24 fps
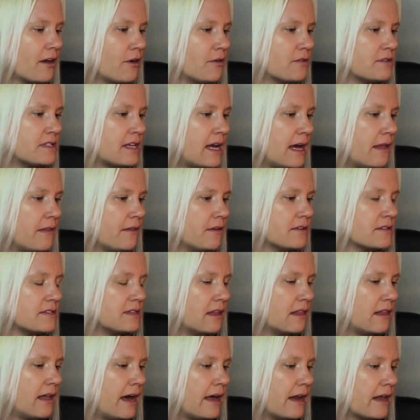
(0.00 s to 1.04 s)
goes on. There's
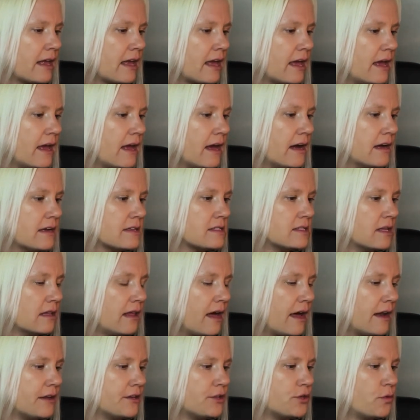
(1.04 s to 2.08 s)
a lot of chaos, a
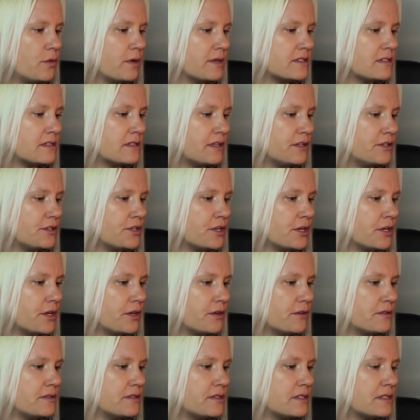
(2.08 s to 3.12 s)
lot of twists and
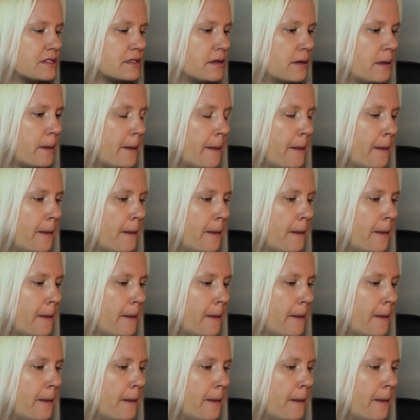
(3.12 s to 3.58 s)
turns.